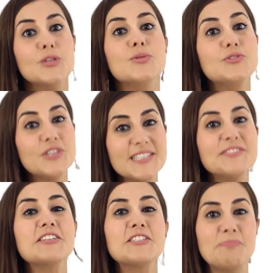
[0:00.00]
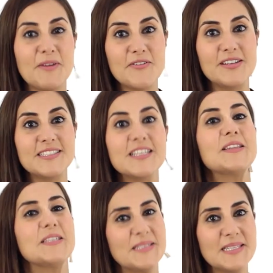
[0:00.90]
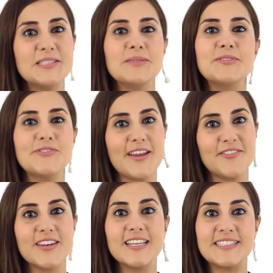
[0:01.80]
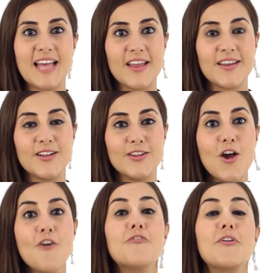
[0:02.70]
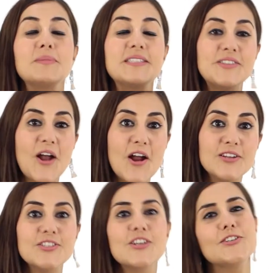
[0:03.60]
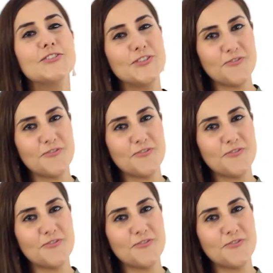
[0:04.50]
You just experienced the system strengthening cycle from start to